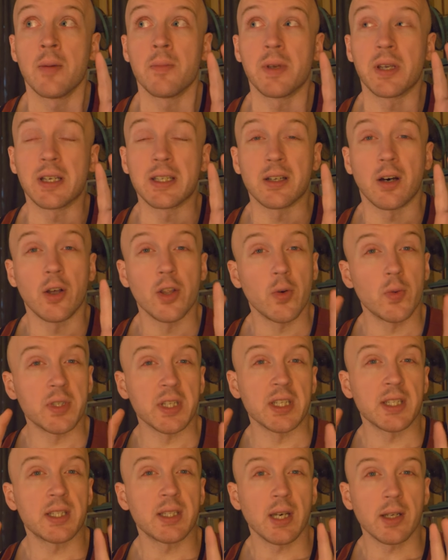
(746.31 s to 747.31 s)
because although it's
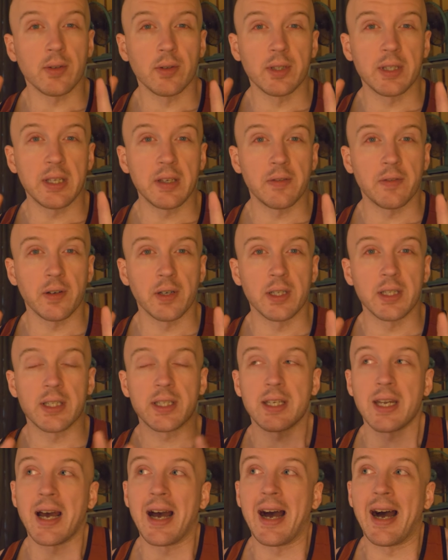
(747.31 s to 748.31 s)
a subtle
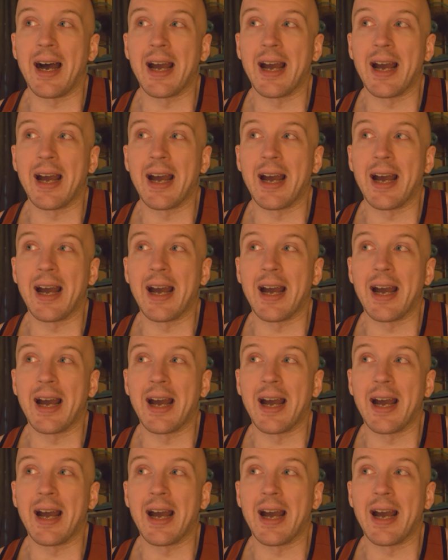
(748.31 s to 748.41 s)
difference,